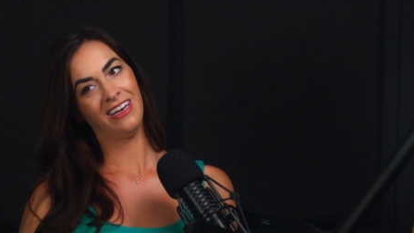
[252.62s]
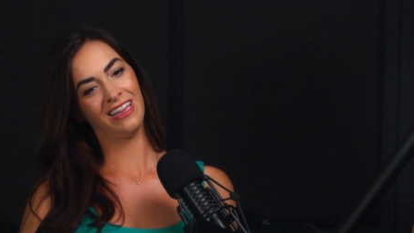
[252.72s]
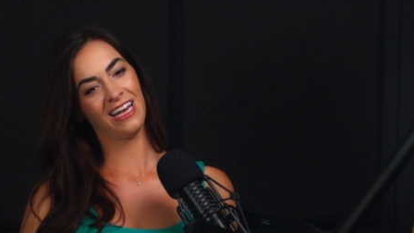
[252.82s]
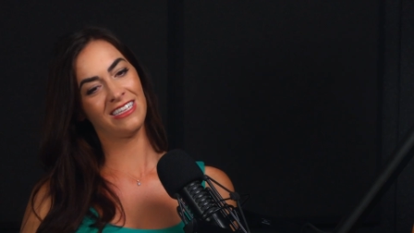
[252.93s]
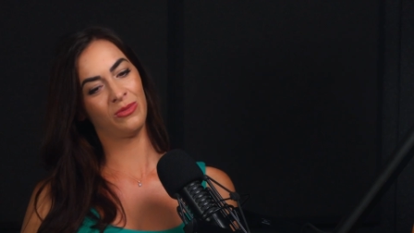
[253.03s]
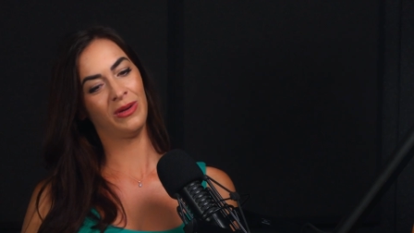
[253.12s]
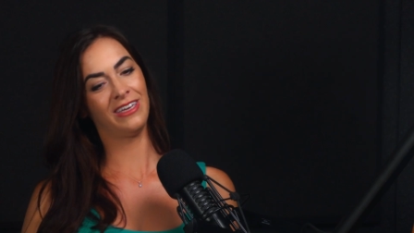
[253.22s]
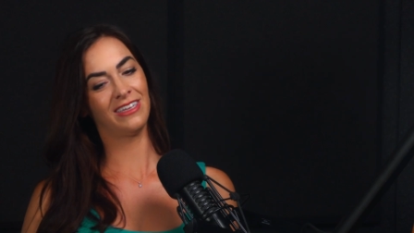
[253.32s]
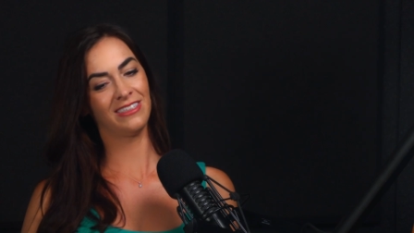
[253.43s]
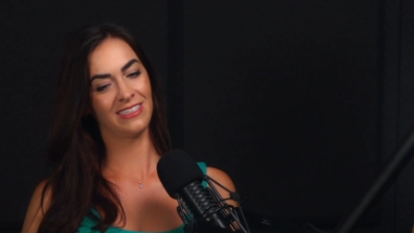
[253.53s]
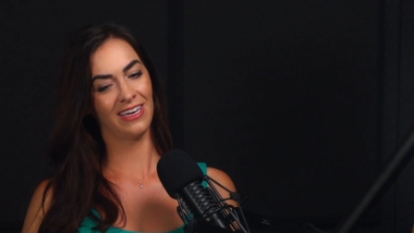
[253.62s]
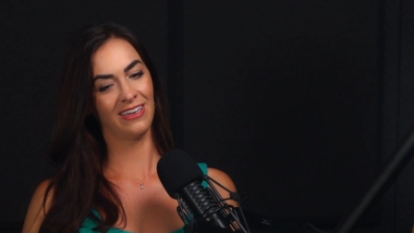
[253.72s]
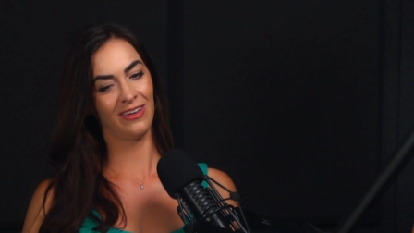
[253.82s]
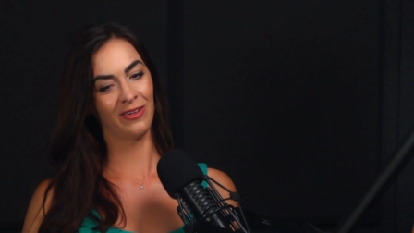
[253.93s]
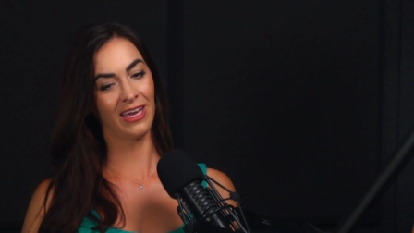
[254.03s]
last week and
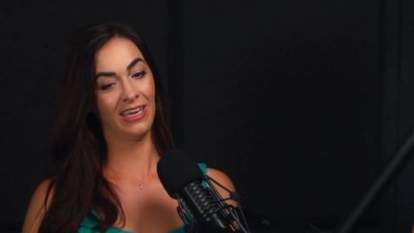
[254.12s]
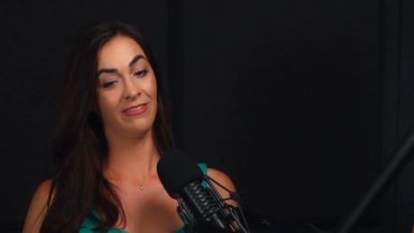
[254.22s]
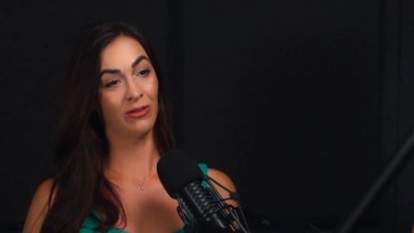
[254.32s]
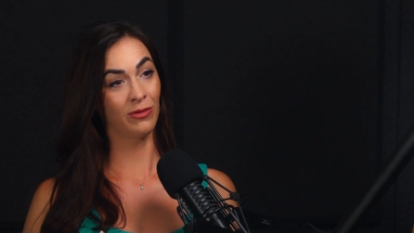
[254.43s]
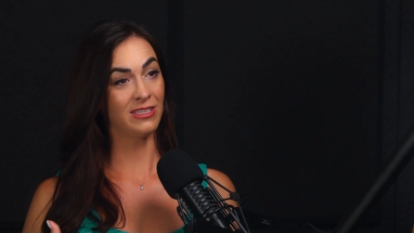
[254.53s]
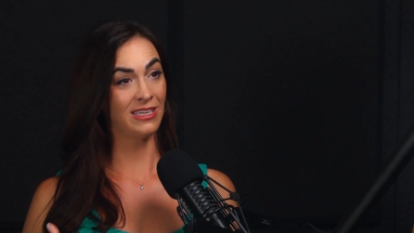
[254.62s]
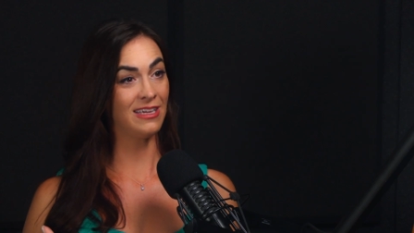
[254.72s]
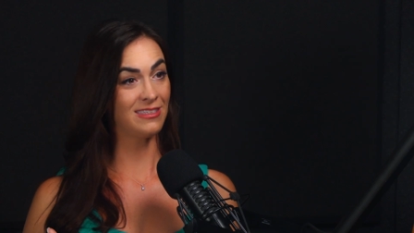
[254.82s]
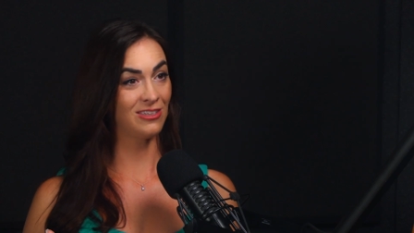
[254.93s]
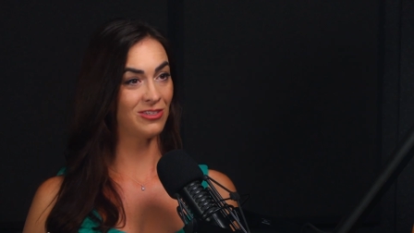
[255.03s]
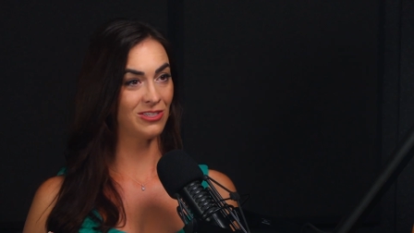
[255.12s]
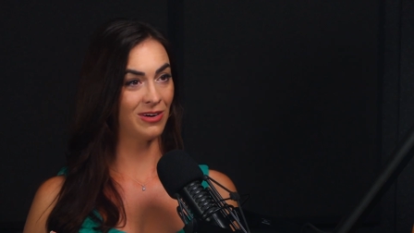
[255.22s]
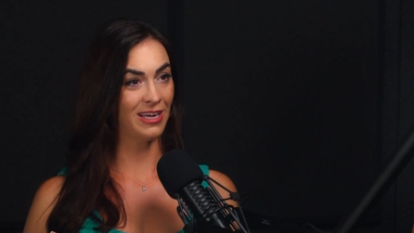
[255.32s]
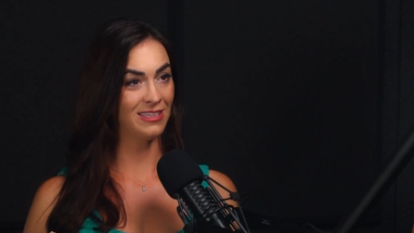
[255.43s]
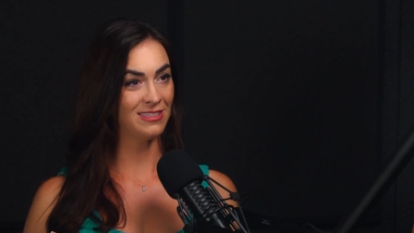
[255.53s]
said, okay, even with today's interest
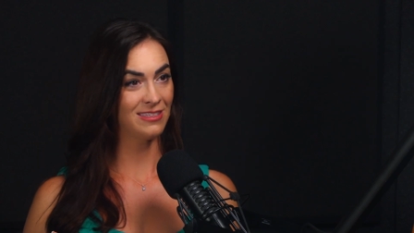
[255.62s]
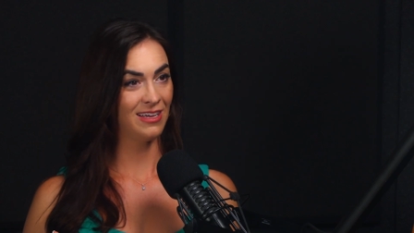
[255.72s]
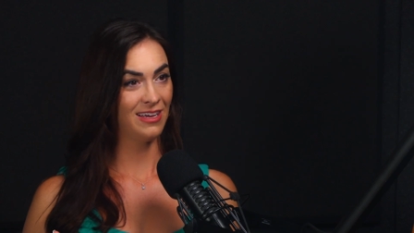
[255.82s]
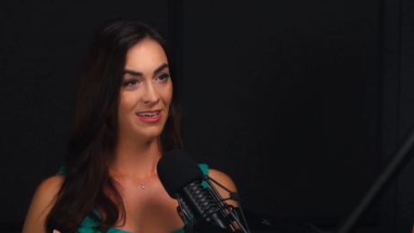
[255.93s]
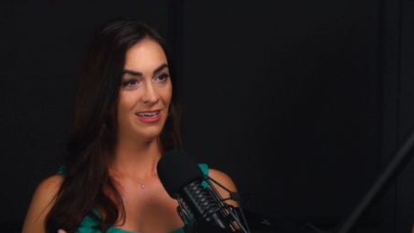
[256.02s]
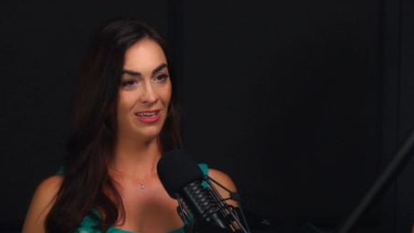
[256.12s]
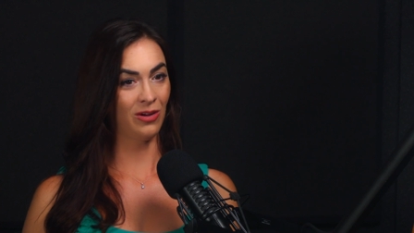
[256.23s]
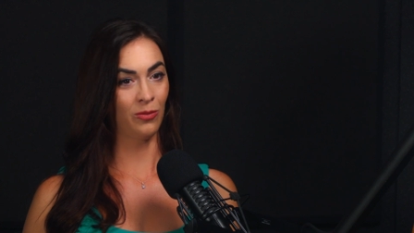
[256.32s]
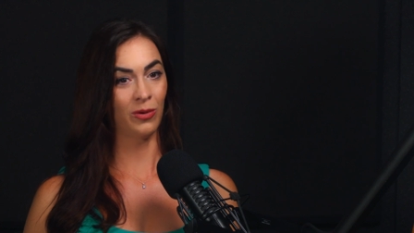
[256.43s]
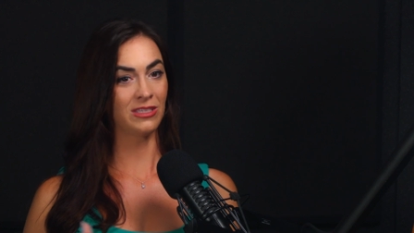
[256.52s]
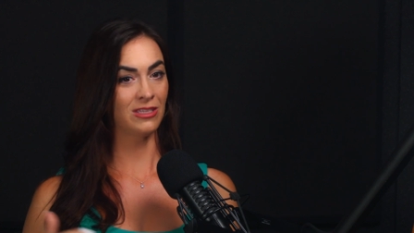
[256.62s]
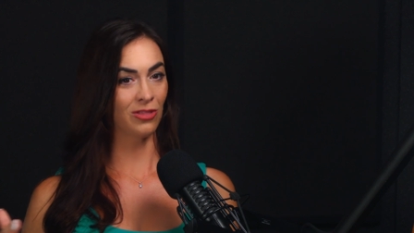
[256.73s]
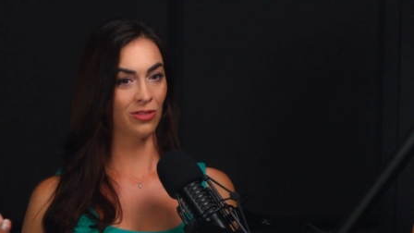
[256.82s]
rates, you know, what is a